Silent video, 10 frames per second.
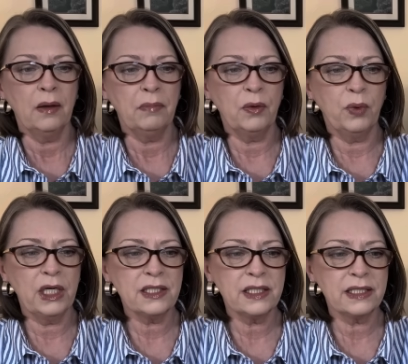But what
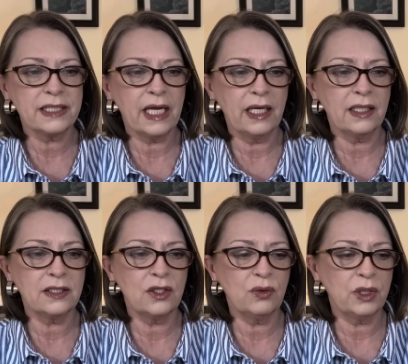does it say to
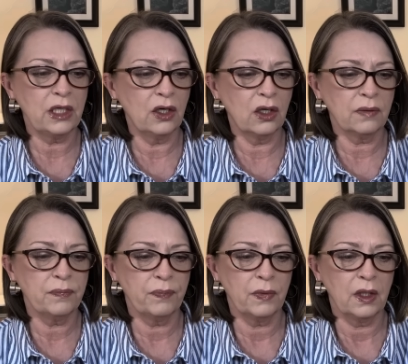do here?
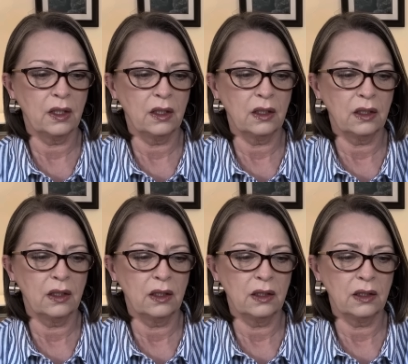
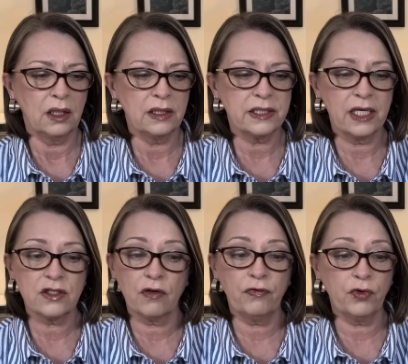It
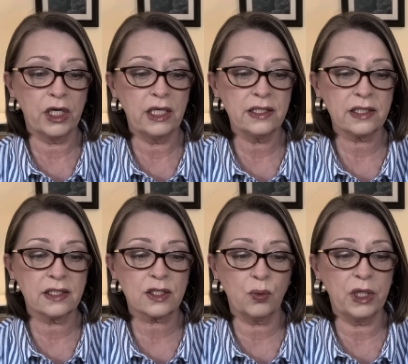says freeze,
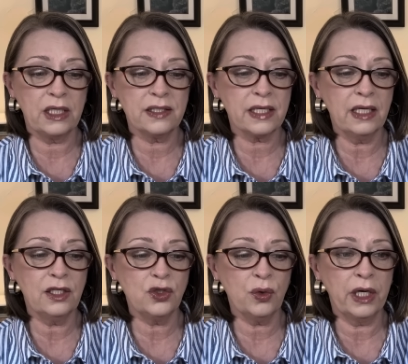squeeze, and
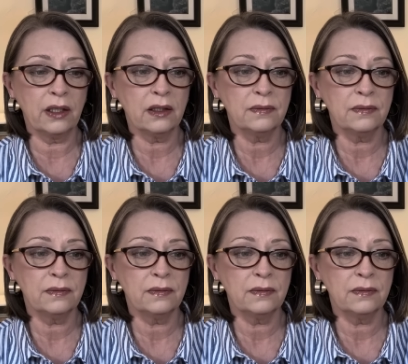enjoy.